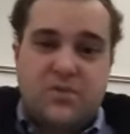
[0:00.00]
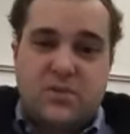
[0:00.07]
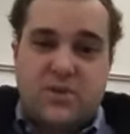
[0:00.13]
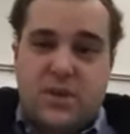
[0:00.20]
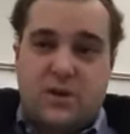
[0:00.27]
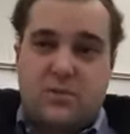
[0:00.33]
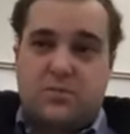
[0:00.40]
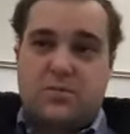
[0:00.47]

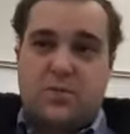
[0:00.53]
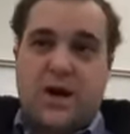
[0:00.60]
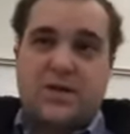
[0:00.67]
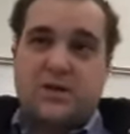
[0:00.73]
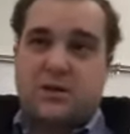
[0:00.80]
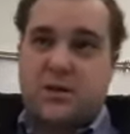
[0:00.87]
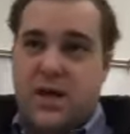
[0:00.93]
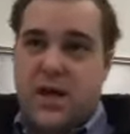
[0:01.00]
that are
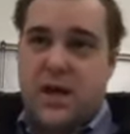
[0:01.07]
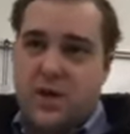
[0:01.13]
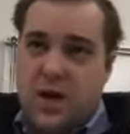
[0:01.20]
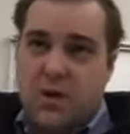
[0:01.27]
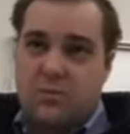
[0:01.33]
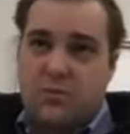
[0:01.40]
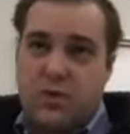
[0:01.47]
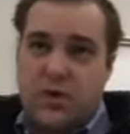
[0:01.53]
practically ate
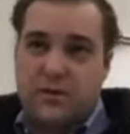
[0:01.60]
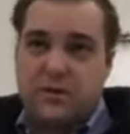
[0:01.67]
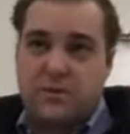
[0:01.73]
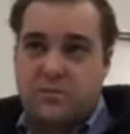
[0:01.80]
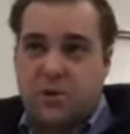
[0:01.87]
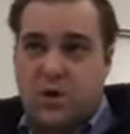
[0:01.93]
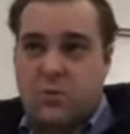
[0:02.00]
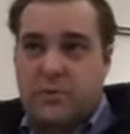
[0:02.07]
up with
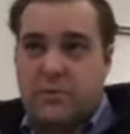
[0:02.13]
carbon